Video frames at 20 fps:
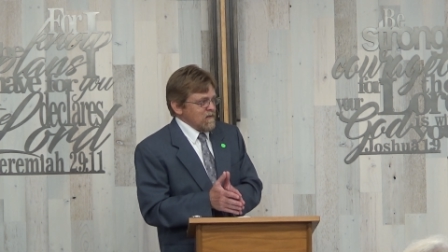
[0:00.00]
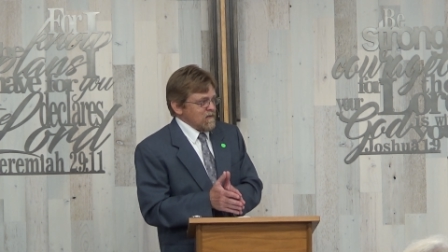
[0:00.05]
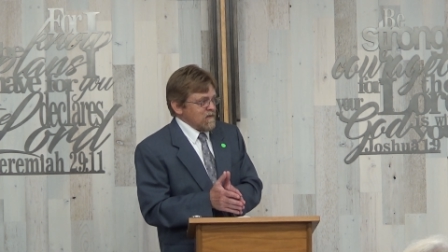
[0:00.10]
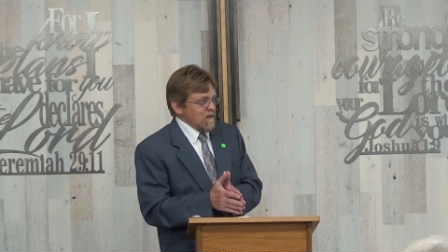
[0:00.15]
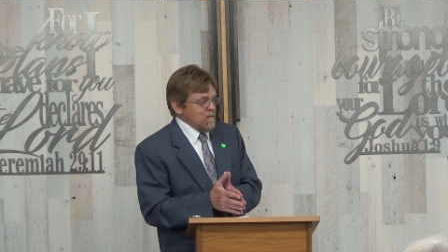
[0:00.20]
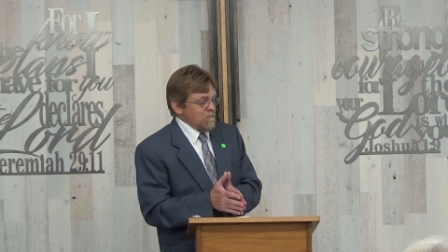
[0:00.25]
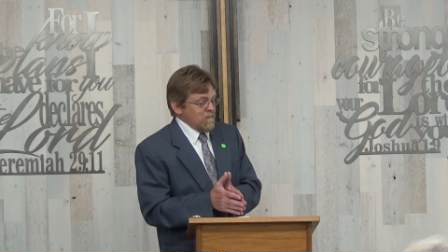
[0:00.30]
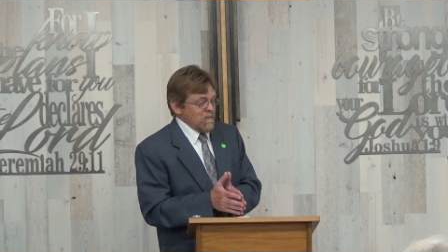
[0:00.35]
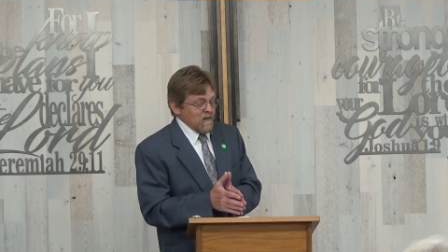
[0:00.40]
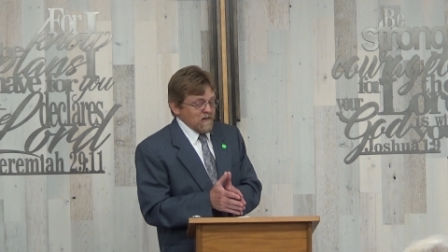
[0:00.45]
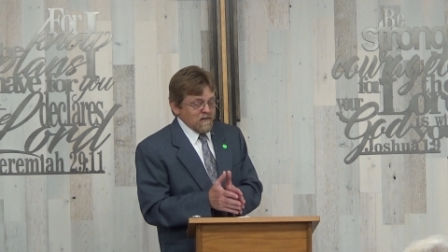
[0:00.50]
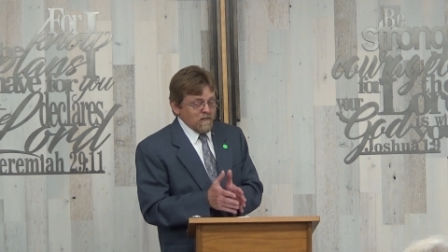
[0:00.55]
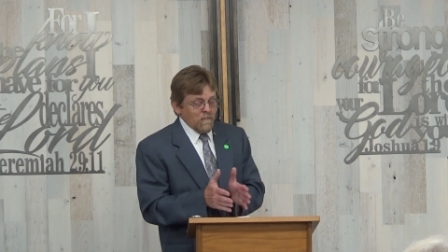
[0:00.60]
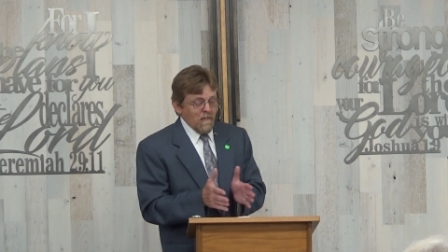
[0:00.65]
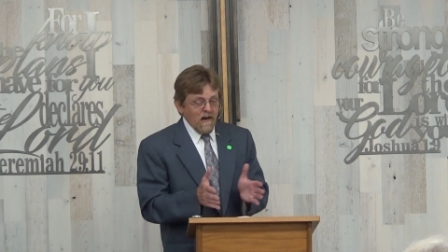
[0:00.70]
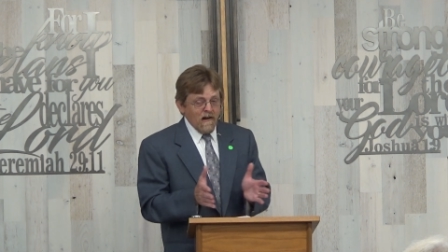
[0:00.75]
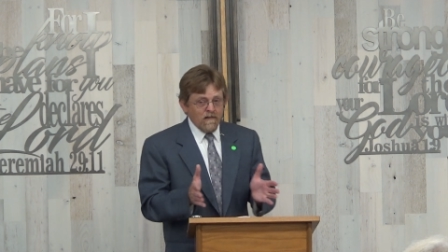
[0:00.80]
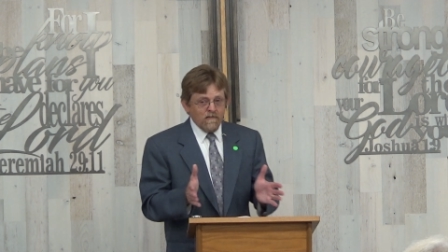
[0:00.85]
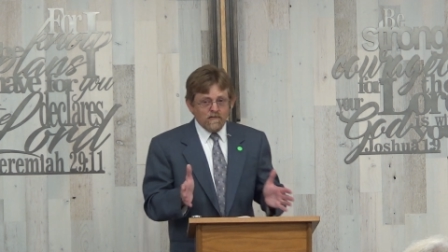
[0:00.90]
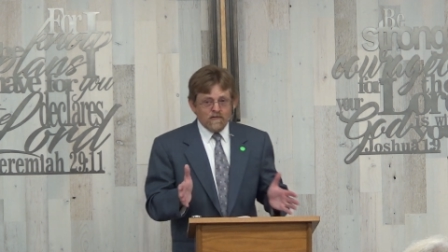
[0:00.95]
that is a
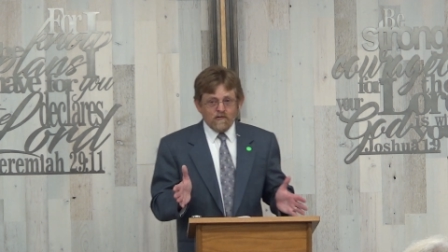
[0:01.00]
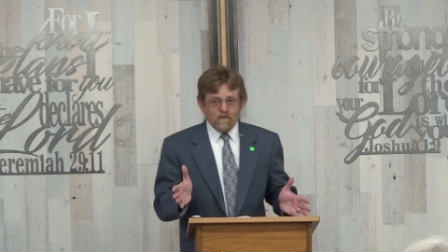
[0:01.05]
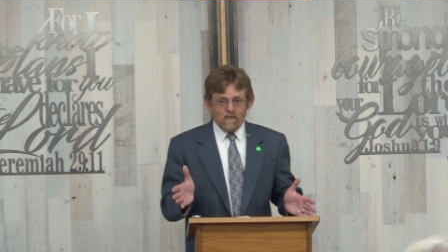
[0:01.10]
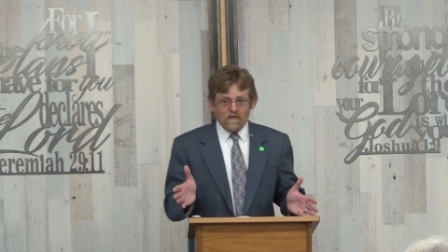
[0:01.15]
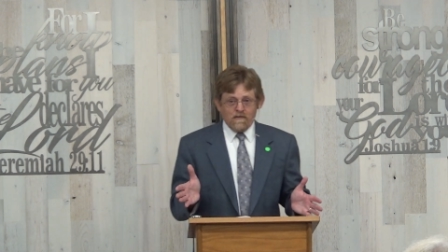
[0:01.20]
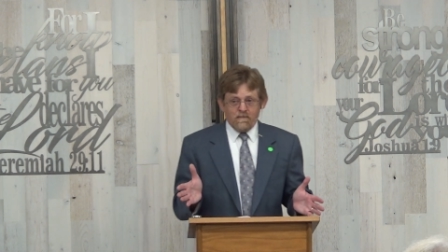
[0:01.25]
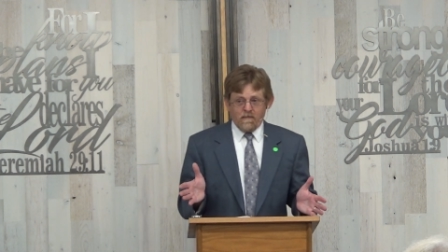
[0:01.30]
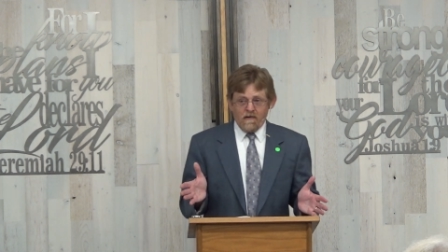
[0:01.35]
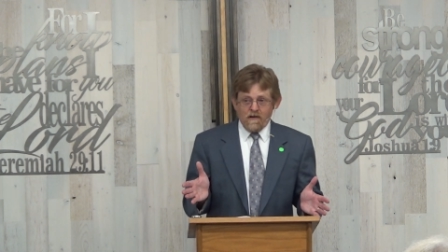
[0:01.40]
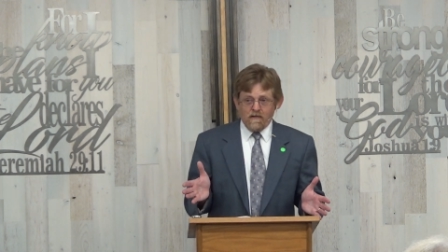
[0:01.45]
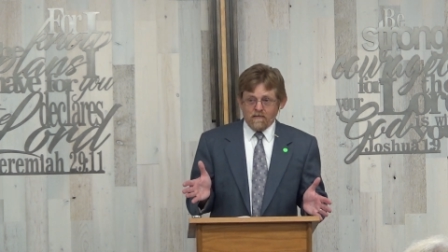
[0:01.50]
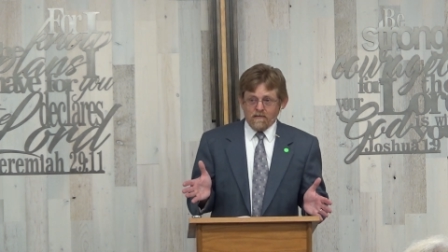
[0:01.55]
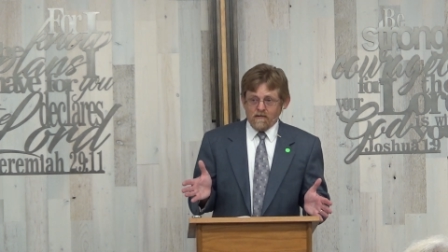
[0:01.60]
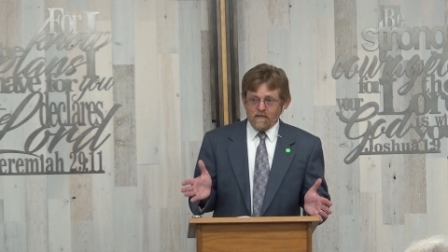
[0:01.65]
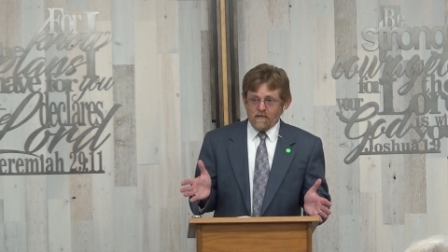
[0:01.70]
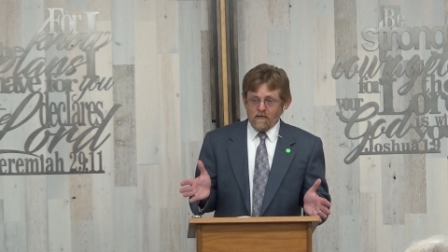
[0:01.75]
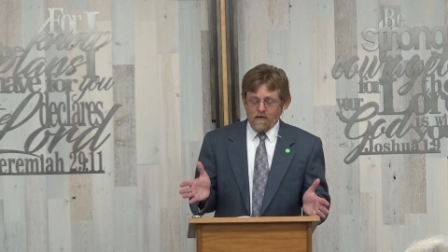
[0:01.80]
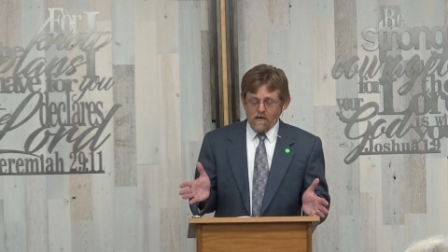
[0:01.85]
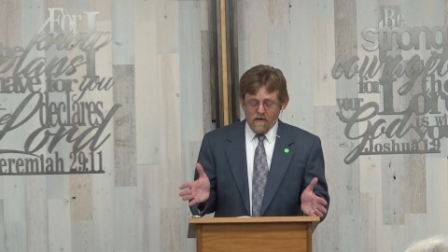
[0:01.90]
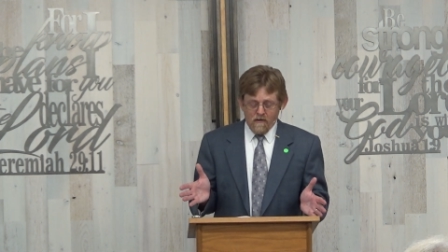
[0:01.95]
migratory falcon
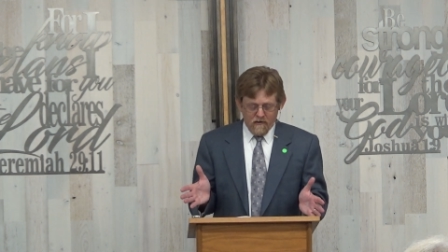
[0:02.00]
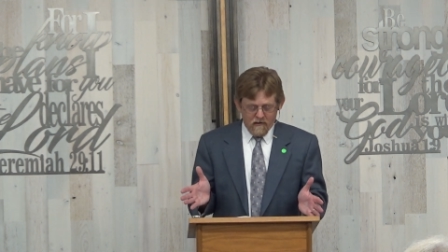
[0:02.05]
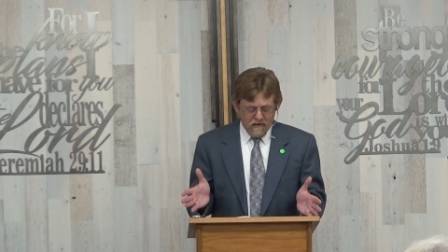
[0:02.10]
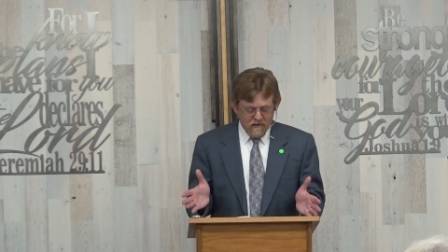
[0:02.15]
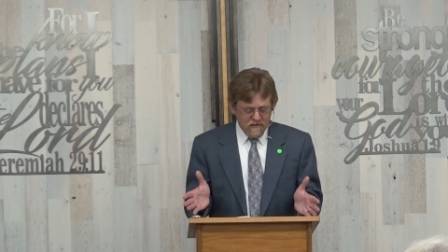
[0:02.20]
or hawk.